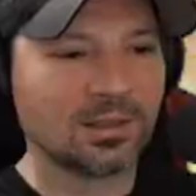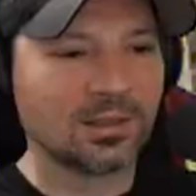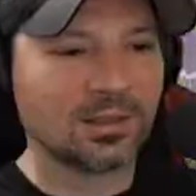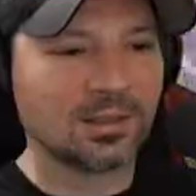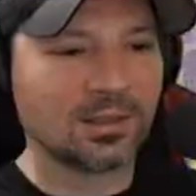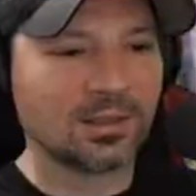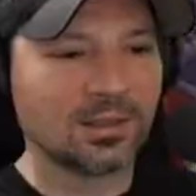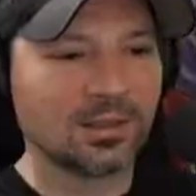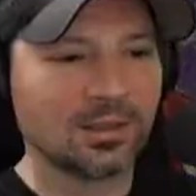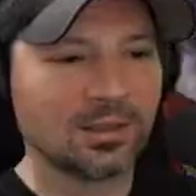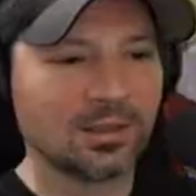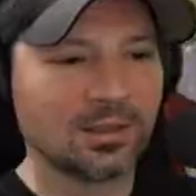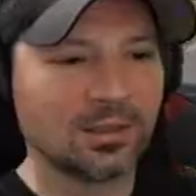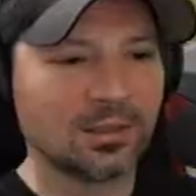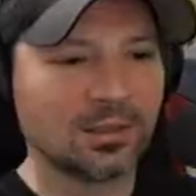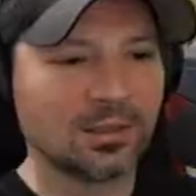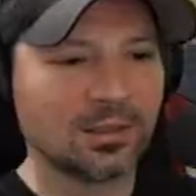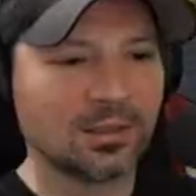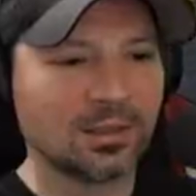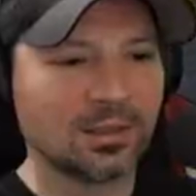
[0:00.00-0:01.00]

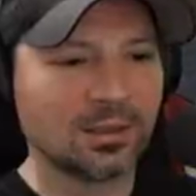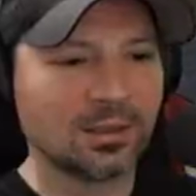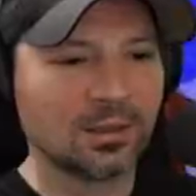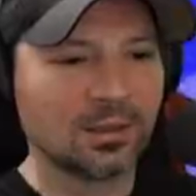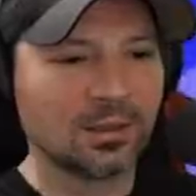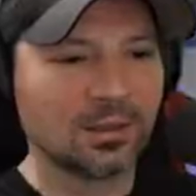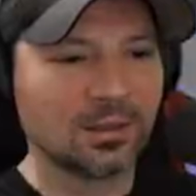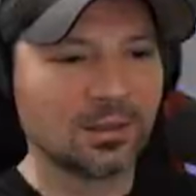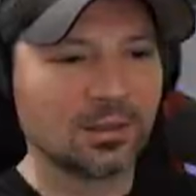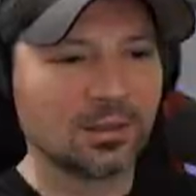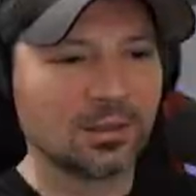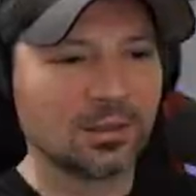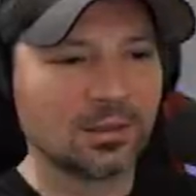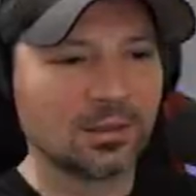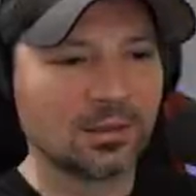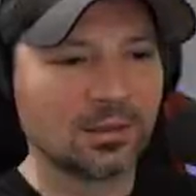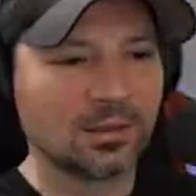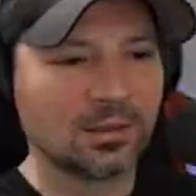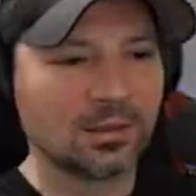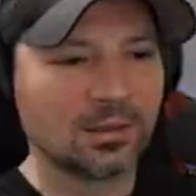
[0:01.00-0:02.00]

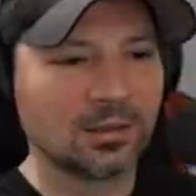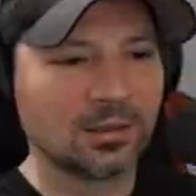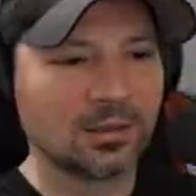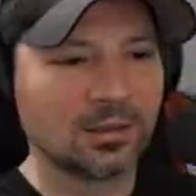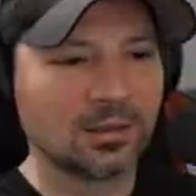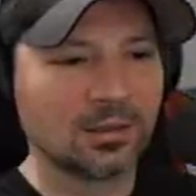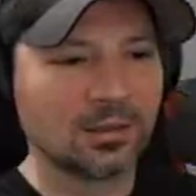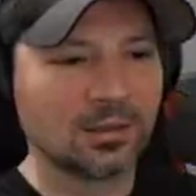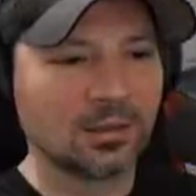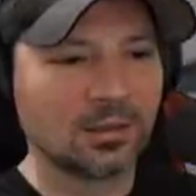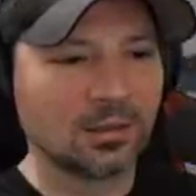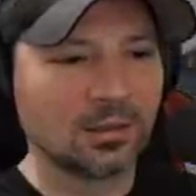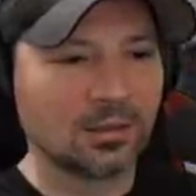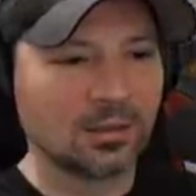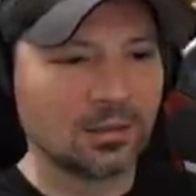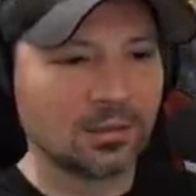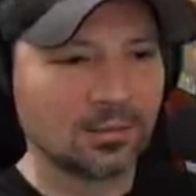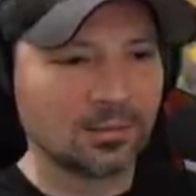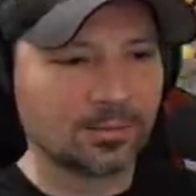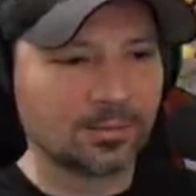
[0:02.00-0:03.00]

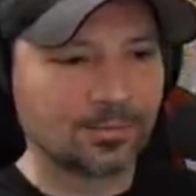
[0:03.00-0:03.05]
(silence)